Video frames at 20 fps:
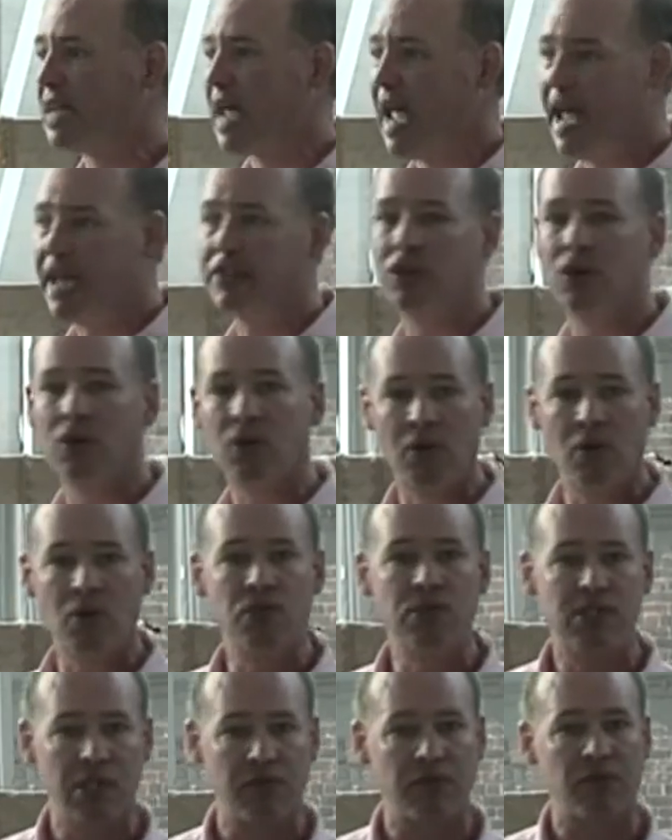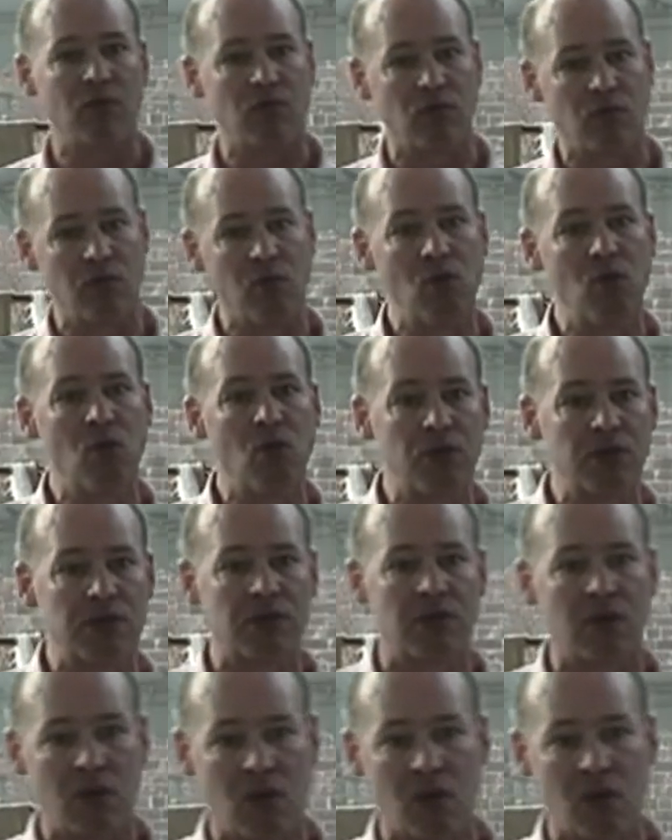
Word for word: had their own different rules or,